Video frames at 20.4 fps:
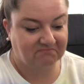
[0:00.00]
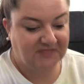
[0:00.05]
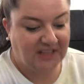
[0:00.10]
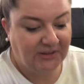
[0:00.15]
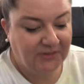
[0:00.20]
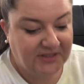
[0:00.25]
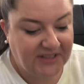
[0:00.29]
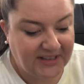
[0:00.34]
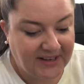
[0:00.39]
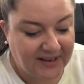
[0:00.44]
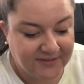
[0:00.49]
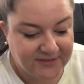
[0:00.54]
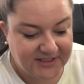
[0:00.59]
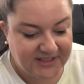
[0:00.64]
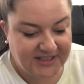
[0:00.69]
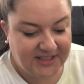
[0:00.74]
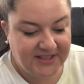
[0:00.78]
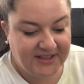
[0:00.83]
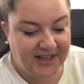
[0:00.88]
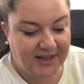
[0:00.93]
don't think I've
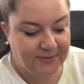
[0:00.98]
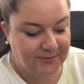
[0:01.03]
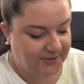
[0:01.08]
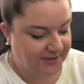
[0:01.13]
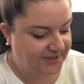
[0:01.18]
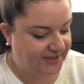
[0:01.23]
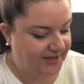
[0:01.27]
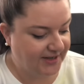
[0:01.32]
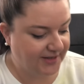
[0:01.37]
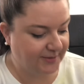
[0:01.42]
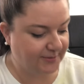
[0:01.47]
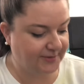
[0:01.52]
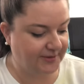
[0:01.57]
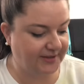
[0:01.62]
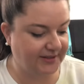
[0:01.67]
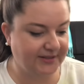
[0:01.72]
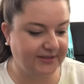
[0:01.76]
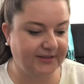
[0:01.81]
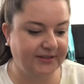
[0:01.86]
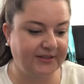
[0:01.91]
seen that one yet.
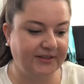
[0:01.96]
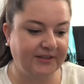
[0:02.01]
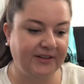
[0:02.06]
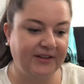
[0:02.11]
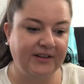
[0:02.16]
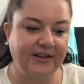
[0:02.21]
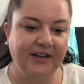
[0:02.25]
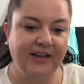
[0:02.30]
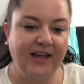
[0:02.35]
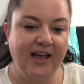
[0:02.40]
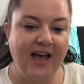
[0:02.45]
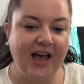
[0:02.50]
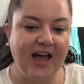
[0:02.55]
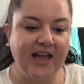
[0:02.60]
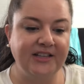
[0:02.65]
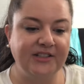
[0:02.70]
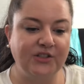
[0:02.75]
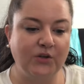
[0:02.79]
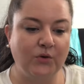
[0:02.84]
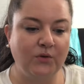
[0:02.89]

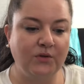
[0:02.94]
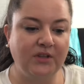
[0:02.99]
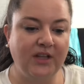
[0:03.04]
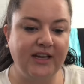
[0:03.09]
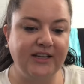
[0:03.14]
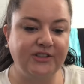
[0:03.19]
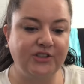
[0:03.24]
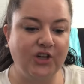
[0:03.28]
I don't like